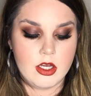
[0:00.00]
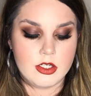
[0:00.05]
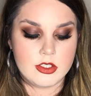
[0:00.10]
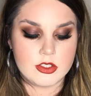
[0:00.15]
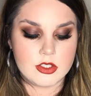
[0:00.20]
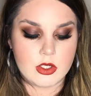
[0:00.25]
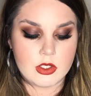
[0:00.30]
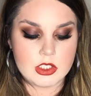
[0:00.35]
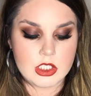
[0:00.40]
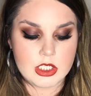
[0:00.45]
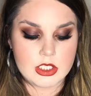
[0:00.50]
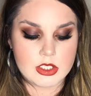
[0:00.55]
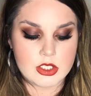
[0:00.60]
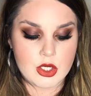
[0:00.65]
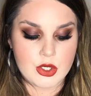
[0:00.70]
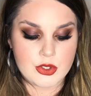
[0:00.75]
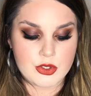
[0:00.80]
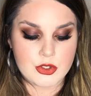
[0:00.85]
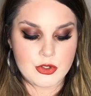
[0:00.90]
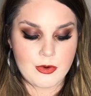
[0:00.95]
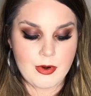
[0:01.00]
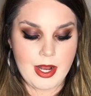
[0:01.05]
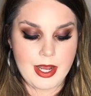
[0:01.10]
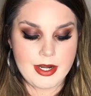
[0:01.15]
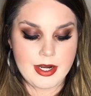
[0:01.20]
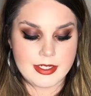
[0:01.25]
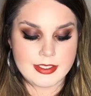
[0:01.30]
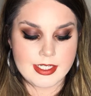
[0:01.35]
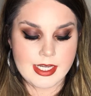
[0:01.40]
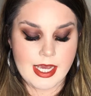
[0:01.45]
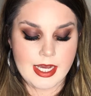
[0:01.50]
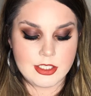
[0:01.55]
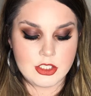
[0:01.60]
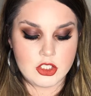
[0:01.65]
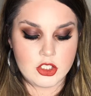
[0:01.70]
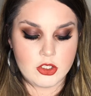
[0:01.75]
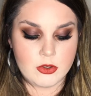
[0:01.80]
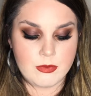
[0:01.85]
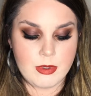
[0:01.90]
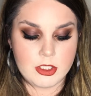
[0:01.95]
So just try not to
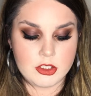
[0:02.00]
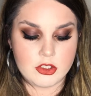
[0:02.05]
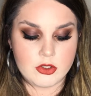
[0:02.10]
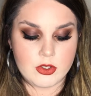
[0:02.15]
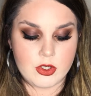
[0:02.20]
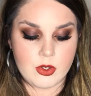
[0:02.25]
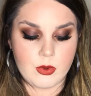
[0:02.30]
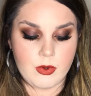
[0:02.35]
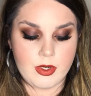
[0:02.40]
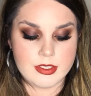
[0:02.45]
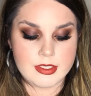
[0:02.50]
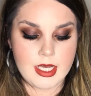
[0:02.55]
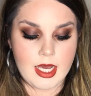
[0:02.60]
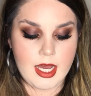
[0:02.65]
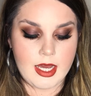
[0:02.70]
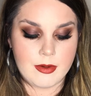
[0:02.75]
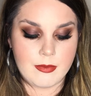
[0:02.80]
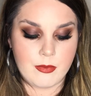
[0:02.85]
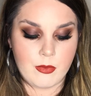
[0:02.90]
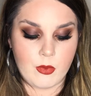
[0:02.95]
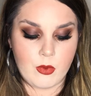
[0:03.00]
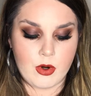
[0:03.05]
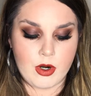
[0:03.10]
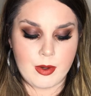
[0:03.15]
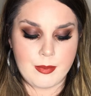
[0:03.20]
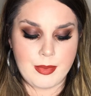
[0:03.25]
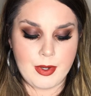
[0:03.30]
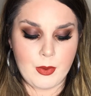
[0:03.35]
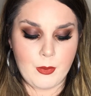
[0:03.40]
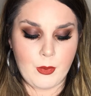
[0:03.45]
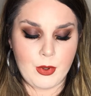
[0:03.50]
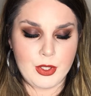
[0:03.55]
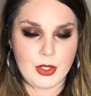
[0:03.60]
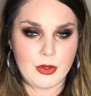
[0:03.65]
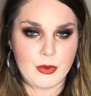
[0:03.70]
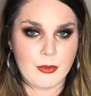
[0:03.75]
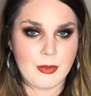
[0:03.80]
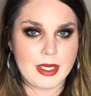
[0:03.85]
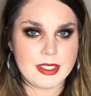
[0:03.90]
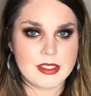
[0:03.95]
add too much. You can always add more, but when
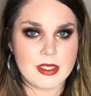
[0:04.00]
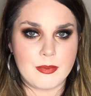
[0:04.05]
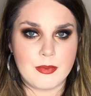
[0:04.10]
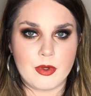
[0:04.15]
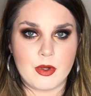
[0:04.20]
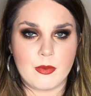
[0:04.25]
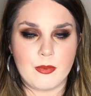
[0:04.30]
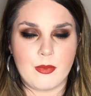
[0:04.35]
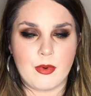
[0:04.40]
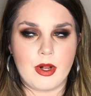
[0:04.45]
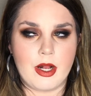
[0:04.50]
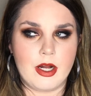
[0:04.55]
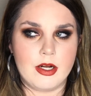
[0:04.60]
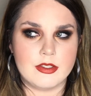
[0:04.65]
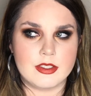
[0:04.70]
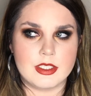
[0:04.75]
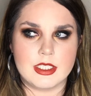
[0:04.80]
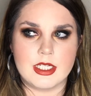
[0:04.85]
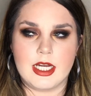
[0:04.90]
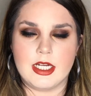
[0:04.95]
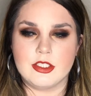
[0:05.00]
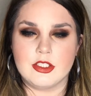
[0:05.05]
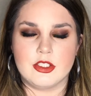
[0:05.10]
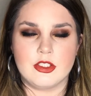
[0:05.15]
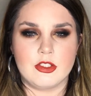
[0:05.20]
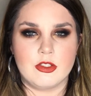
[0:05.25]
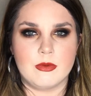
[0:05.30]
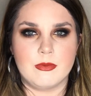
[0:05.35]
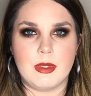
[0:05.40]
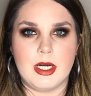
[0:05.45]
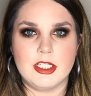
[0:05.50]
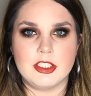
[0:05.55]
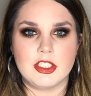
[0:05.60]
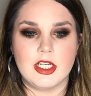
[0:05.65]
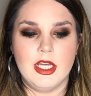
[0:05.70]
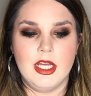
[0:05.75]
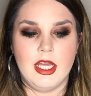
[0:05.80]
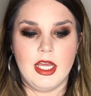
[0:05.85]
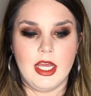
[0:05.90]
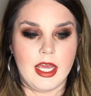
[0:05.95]
you mess up your brows and add too much,
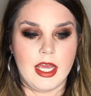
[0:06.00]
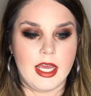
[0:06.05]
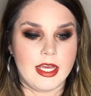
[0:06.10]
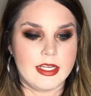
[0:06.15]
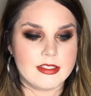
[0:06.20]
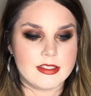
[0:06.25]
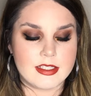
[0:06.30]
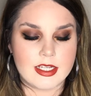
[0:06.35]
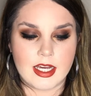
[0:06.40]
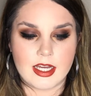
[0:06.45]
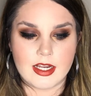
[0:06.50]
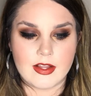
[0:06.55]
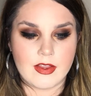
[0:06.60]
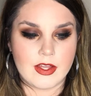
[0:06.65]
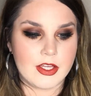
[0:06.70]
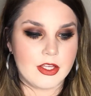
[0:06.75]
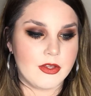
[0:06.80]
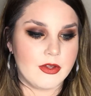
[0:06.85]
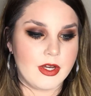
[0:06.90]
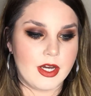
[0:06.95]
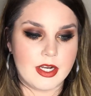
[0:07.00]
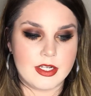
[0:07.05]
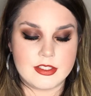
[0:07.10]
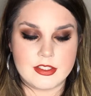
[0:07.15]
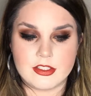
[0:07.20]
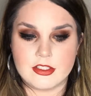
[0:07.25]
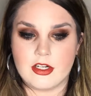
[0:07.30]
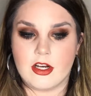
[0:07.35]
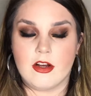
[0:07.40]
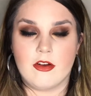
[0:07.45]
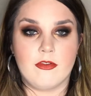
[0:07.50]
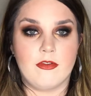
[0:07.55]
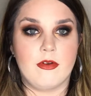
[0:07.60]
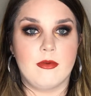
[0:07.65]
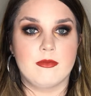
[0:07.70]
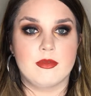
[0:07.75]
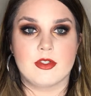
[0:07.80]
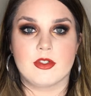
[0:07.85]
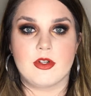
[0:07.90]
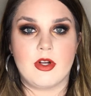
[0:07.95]
it's kind of like you gotta start
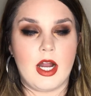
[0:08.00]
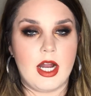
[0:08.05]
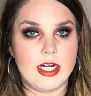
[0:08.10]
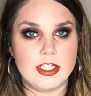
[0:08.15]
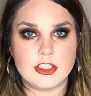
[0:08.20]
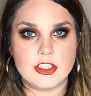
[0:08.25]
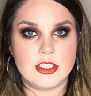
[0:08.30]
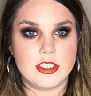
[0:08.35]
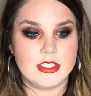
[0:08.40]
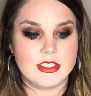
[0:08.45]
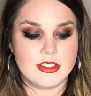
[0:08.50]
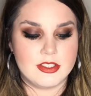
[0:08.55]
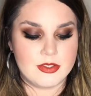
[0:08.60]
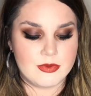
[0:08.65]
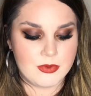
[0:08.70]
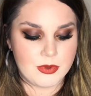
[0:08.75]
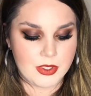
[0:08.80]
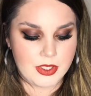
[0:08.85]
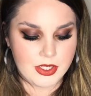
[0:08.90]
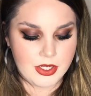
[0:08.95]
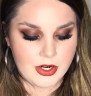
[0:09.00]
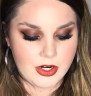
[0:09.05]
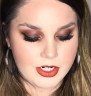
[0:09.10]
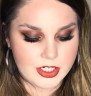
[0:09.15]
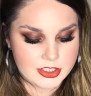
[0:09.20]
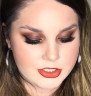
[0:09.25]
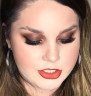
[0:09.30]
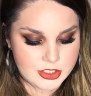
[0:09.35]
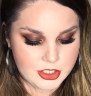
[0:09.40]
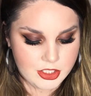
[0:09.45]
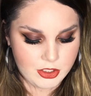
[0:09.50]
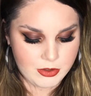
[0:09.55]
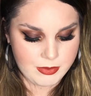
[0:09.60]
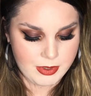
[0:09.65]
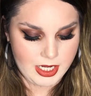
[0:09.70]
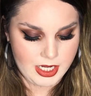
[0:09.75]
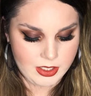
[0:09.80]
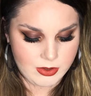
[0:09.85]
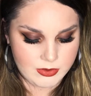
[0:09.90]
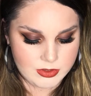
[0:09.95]
from scratch. It's really hard to go
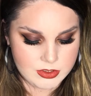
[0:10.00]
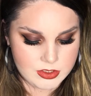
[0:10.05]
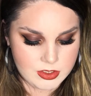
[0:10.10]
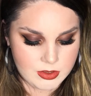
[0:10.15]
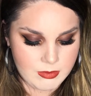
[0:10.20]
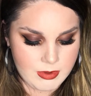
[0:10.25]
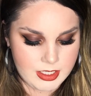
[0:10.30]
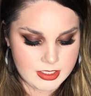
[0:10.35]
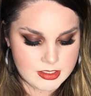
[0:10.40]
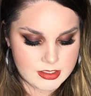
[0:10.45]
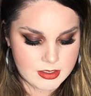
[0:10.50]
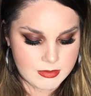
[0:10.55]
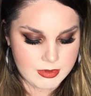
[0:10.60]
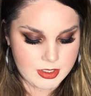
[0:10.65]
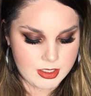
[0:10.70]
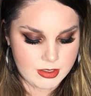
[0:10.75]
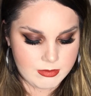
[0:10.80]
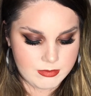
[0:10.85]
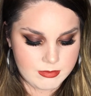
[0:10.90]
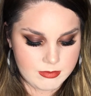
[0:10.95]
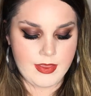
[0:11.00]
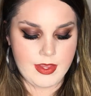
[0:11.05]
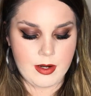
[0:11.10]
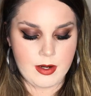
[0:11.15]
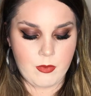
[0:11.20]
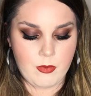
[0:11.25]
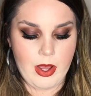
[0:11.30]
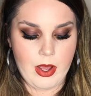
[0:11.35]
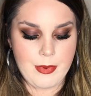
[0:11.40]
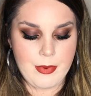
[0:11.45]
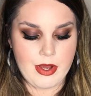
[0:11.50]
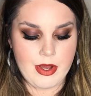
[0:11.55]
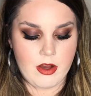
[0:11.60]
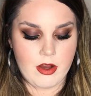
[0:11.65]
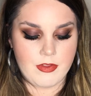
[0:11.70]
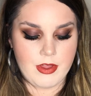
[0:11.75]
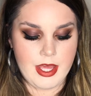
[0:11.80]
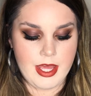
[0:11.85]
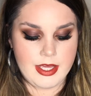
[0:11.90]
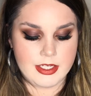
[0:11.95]
back once you mess them up. And then I'm wiping
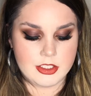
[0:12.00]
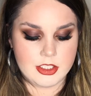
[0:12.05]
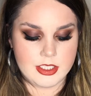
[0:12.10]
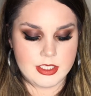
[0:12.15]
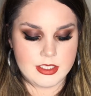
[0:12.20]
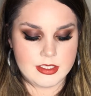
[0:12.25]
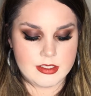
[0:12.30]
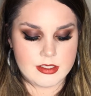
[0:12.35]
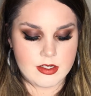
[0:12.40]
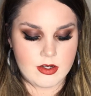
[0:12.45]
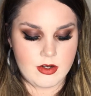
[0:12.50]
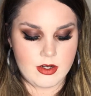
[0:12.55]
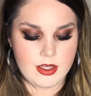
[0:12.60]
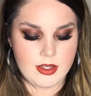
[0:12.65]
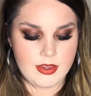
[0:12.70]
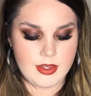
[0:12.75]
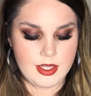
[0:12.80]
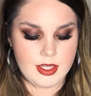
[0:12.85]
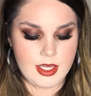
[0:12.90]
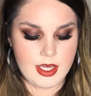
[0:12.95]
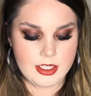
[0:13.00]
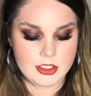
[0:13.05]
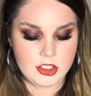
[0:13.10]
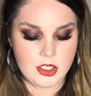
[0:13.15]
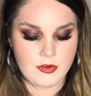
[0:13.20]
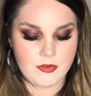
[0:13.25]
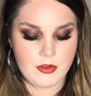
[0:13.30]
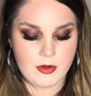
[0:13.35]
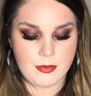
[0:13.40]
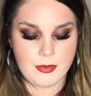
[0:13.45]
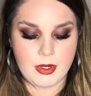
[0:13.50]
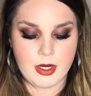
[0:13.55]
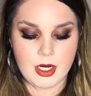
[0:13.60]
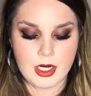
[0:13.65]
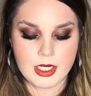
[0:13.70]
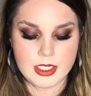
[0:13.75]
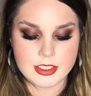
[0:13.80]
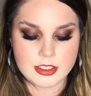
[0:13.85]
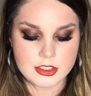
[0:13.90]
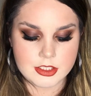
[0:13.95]
off the edges on the edge of the
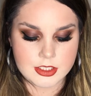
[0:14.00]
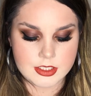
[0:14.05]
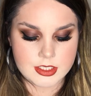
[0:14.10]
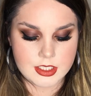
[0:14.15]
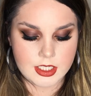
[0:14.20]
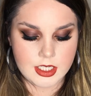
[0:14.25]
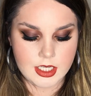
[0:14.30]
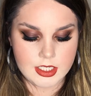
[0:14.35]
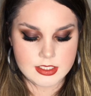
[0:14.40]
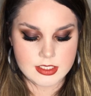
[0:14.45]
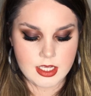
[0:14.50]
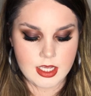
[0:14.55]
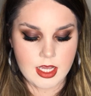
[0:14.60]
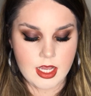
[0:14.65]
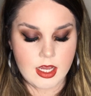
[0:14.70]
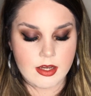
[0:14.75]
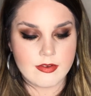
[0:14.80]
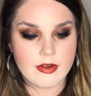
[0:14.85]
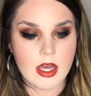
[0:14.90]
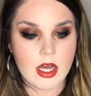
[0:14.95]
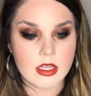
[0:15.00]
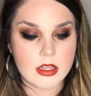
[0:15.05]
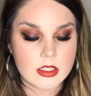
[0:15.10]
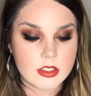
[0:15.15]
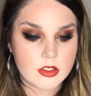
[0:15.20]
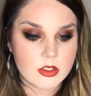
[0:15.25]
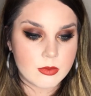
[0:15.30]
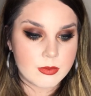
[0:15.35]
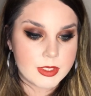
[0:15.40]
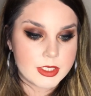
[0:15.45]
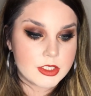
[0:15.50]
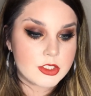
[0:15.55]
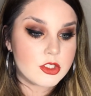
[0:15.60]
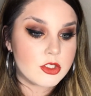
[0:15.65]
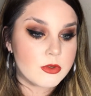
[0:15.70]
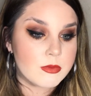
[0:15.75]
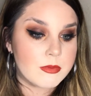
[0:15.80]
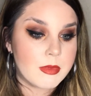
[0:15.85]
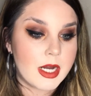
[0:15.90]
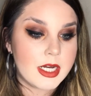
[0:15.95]
pot just in case I have a little bit
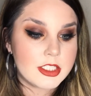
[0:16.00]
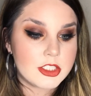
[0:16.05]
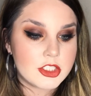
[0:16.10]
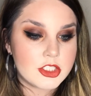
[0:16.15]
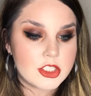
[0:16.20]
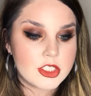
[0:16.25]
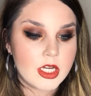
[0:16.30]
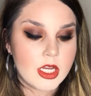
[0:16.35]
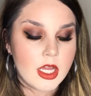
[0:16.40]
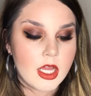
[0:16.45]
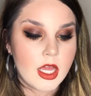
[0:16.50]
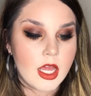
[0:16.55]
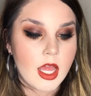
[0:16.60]
too much.